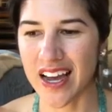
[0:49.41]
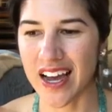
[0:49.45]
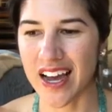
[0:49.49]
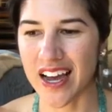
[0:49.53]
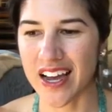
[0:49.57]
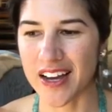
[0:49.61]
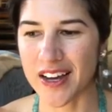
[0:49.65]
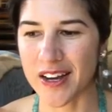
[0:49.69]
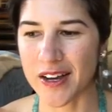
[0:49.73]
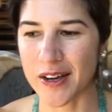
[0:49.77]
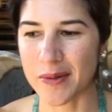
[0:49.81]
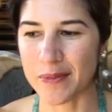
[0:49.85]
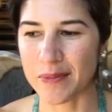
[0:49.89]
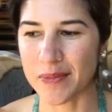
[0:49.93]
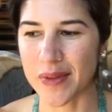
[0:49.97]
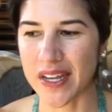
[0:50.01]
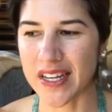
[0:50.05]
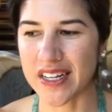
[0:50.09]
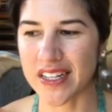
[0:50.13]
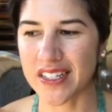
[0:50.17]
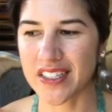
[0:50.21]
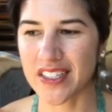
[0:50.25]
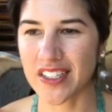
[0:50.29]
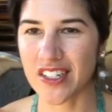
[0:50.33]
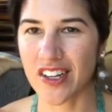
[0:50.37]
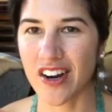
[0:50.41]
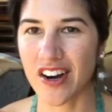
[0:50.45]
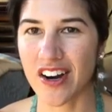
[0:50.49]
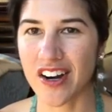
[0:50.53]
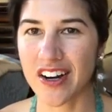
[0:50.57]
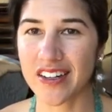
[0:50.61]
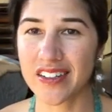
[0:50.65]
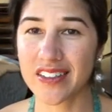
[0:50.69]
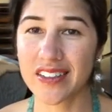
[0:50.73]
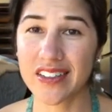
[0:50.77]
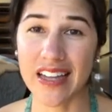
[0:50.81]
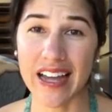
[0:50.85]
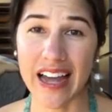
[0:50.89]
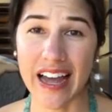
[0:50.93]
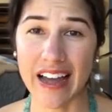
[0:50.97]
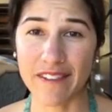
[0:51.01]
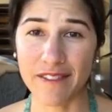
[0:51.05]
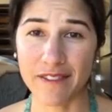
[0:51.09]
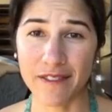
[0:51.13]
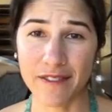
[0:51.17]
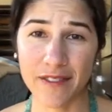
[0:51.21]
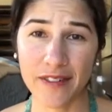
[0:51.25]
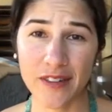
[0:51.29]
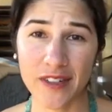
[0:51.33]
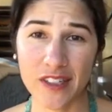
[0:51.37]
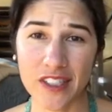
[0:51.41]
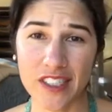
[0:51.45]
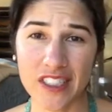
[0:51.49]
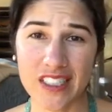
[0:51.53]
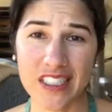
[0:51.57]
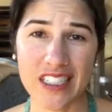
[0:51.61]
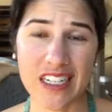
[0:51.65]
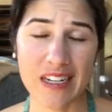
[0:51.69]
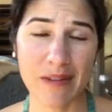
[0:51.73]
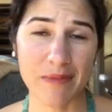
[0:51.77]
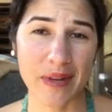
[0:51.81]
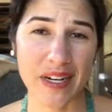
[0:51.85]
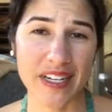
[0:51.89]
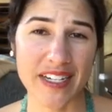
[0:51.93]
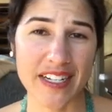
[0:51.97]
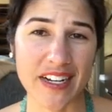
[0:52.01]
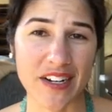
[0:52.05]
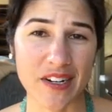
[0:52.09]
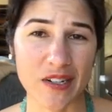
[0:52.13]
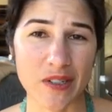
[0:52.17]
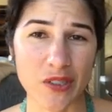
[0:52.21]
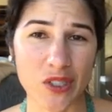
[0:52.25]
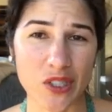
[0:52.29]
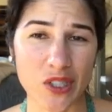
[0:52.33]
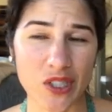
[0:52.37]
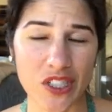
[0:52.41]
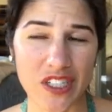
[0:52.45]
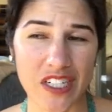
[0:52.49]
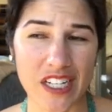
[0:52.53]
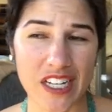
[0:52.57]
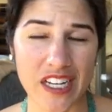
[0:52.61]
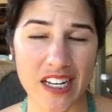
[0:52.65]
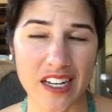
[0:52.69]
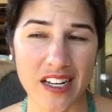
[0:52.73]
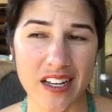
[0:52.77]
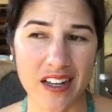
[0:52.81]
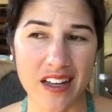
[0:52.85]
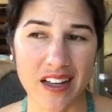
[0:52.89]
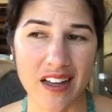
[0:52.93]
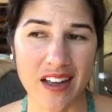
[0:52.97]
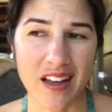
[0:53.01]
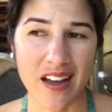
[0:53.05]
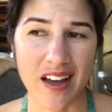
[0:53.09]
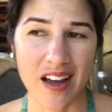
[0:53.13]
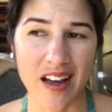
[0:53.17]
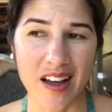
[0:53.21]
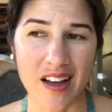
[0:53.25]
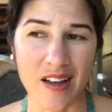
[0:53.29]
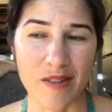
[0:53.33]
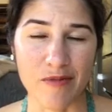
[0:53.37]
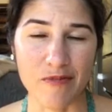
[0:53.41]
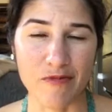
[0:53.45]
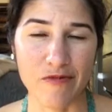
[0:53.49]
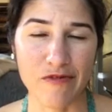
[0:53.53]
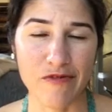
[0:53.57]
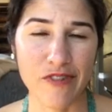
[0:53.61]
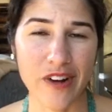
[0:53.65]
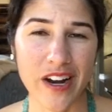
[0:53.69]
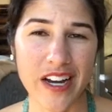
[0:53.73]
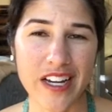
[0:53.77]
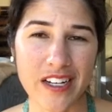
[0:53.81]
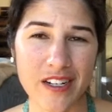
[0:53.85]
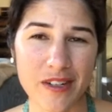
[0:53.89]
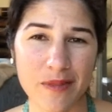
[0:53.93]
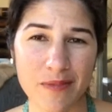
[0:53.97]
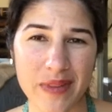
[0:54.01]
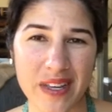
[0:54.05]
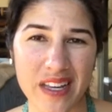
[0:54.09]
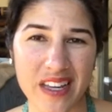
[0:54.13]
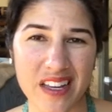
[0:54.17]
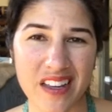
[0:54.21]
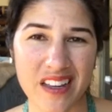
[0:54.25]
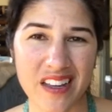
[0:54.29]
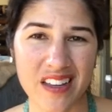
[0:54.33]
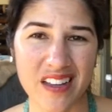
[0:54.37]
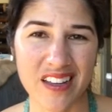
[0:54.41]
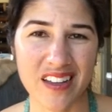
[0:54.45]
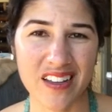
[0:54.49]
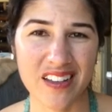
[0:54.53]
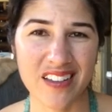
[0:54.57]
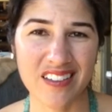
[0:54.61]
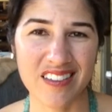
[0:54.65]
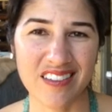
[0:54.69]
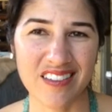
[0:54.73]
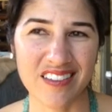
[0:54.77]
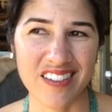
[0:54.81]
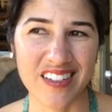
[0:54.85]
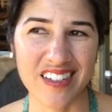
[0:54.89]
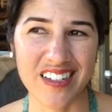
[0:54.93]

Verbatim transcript: um, and it's a card that at first in my tarot journey um, frightened me, uh,